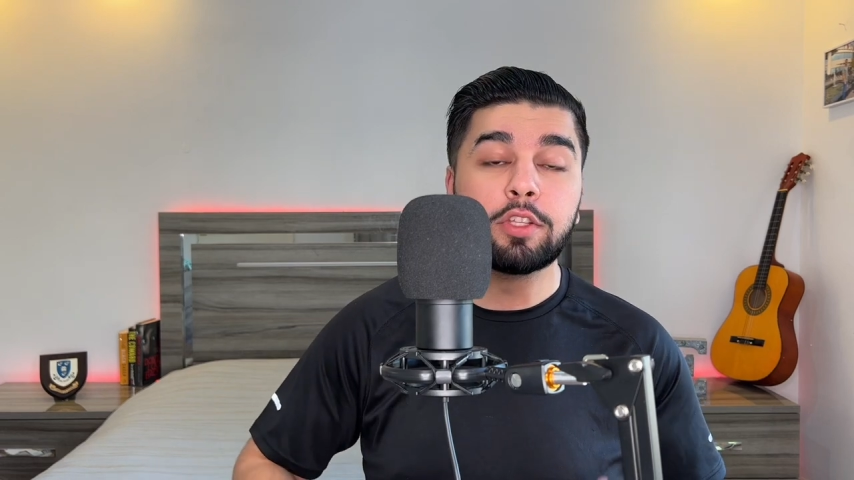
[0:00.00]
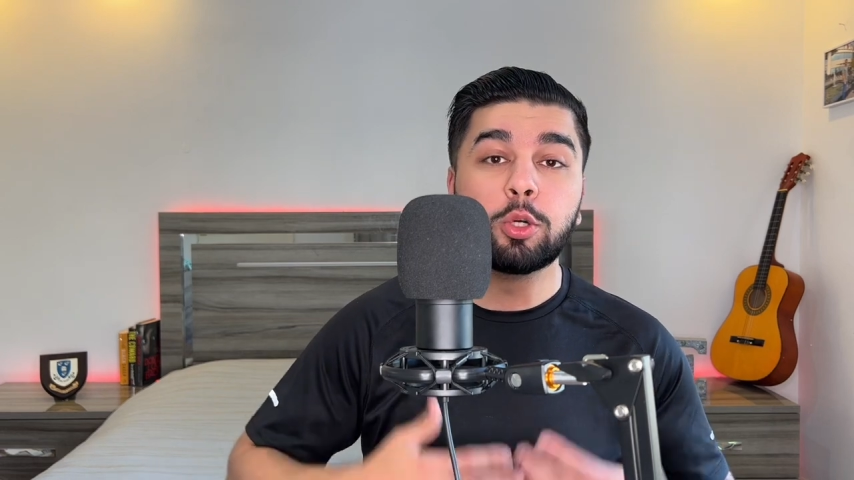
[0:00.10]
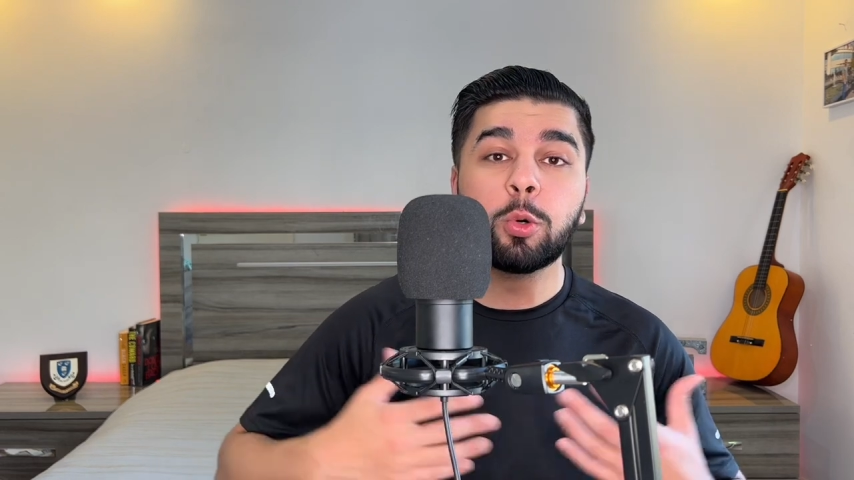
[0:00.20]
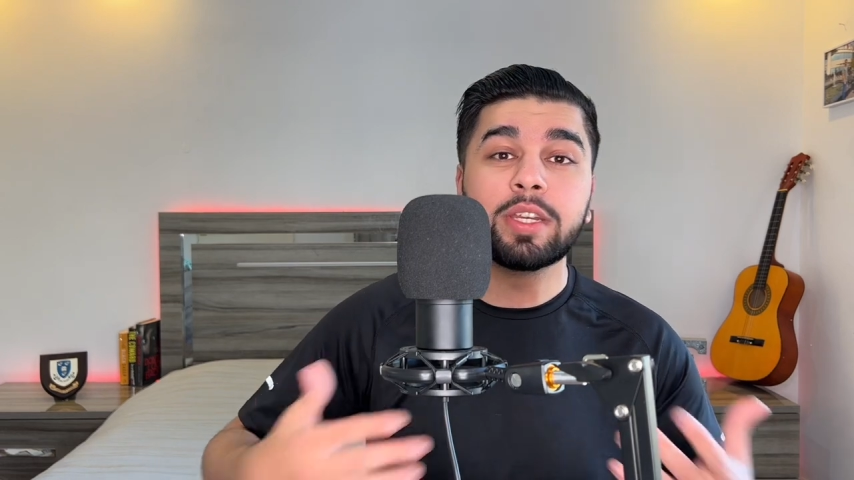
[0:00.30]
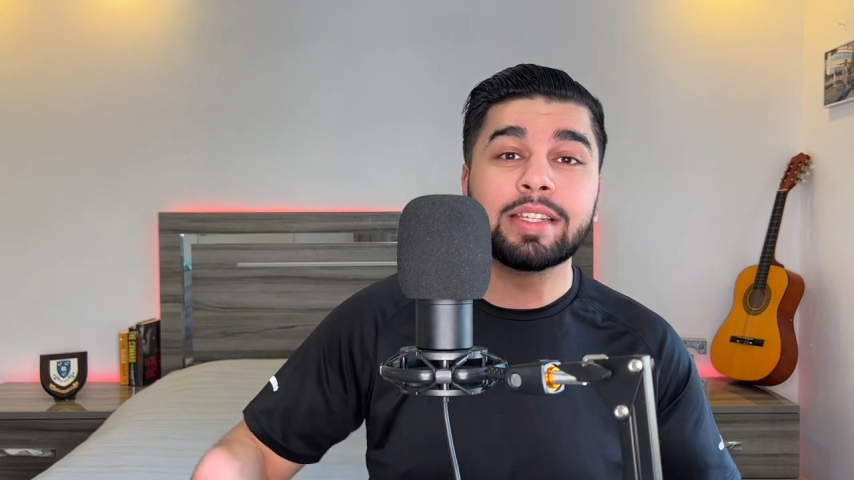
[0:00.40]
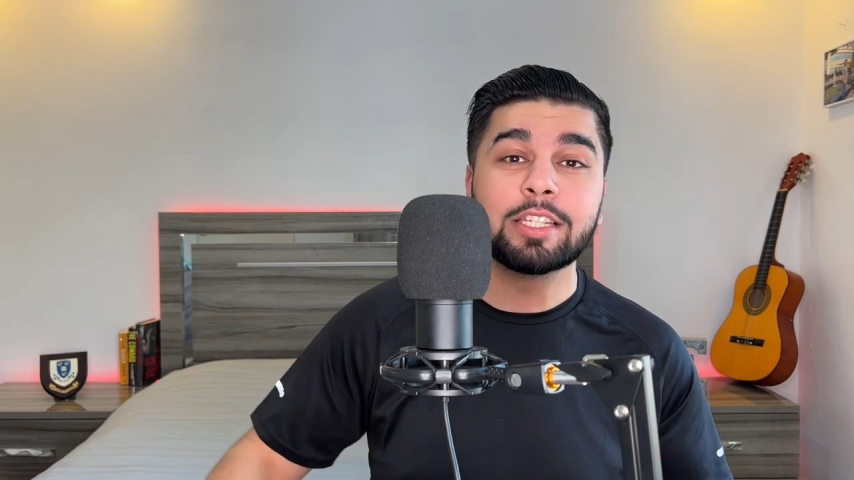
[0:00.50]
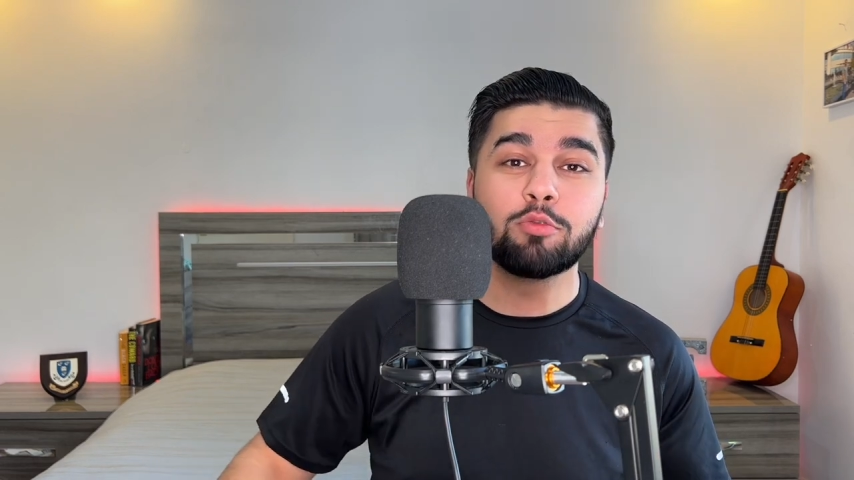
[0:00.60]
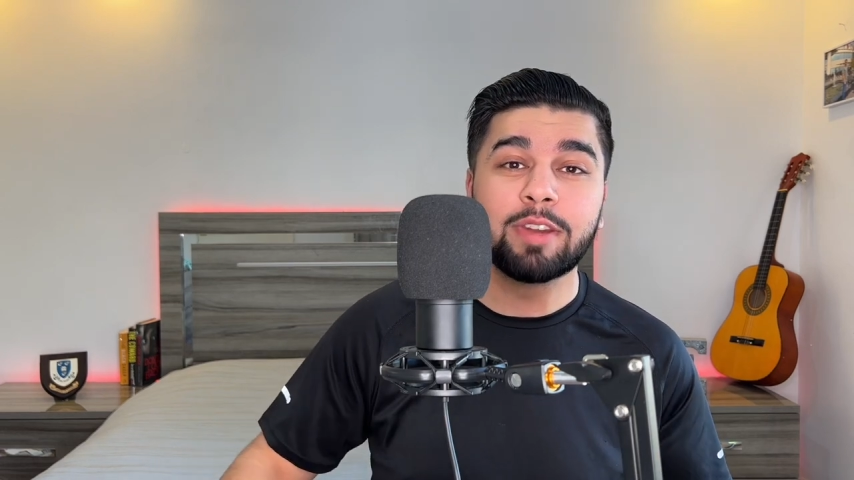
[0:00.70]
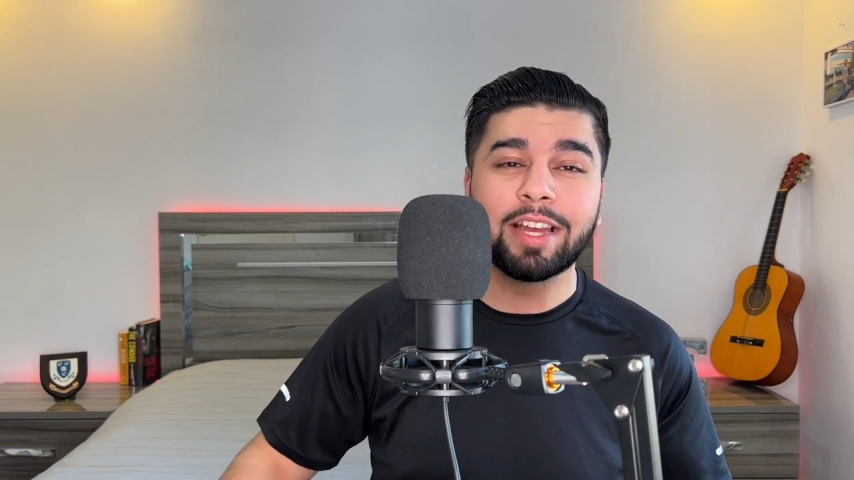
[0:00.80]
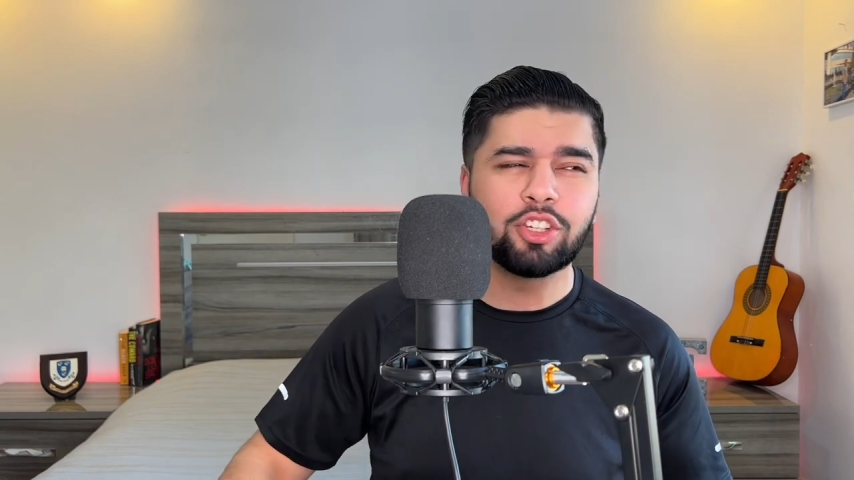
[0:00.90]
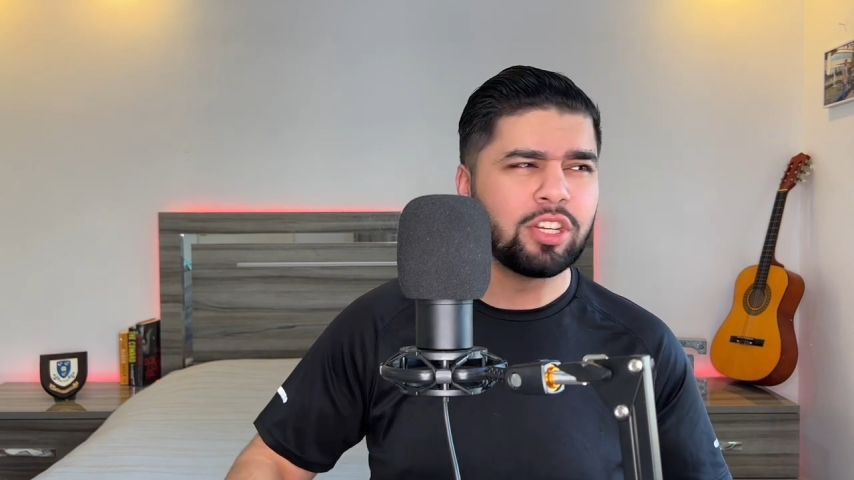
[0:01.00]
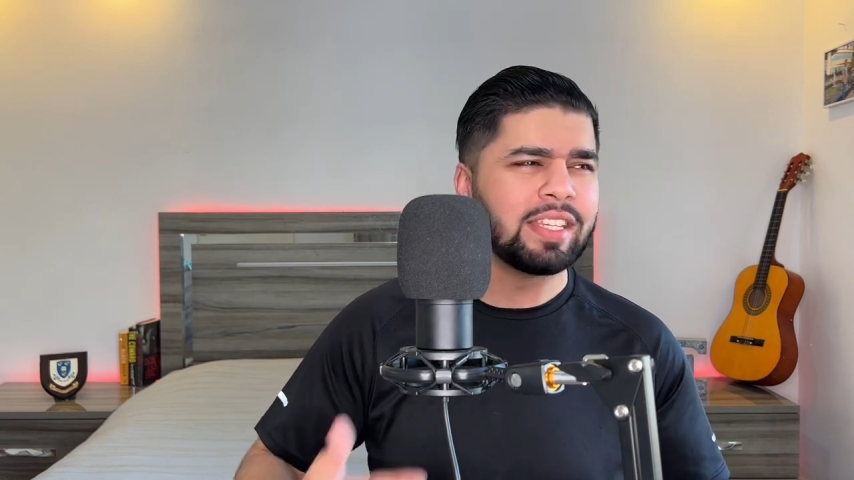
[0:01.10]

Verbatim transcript: the audience's reaction,